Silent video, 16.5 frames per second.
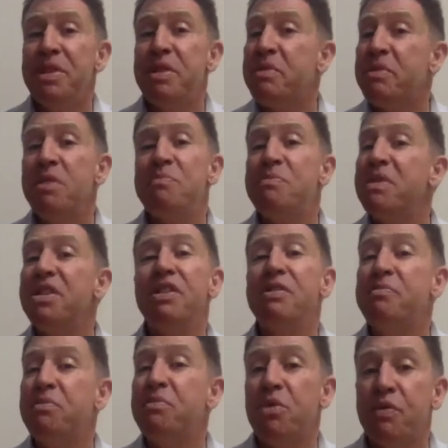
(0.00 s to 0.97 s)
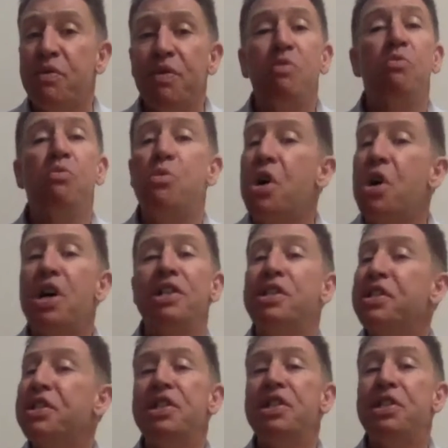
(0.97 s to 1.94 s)
There might be more of a
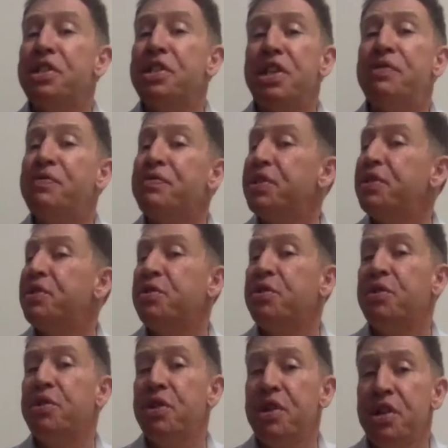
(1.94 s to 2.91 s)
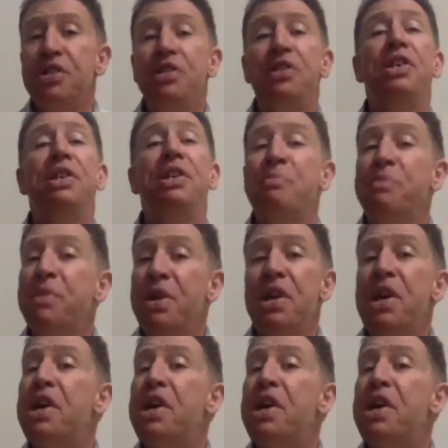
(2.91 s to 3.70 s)
wider, say, safety or team,